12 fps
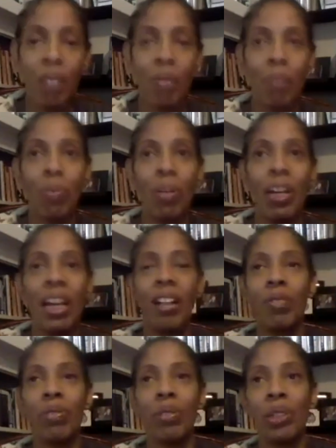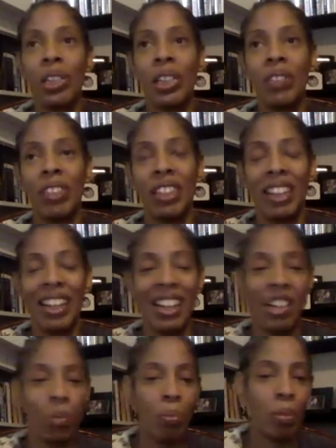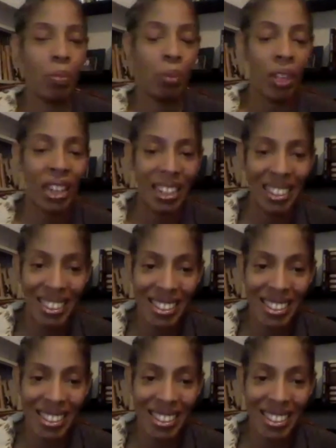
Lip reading: point I had a version of it that had other people in it.